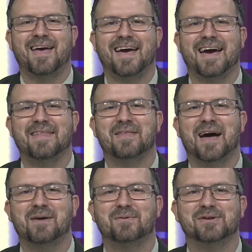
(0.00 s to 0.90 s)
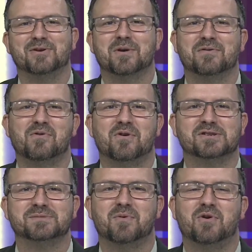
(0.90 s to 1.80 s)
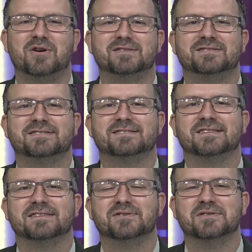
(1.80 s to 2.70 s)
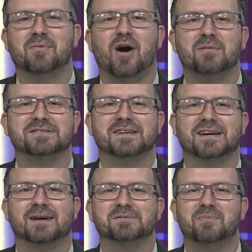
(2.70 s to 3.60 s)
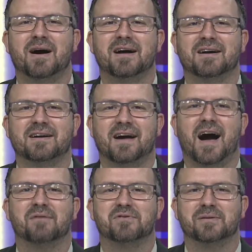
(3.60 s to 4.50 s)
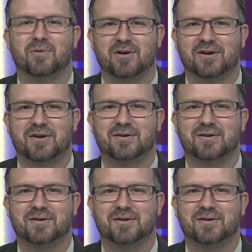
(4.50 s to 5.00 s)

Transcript: And that will do it for sports. Stay tuned. The Bahamas Tonight comes back after the break.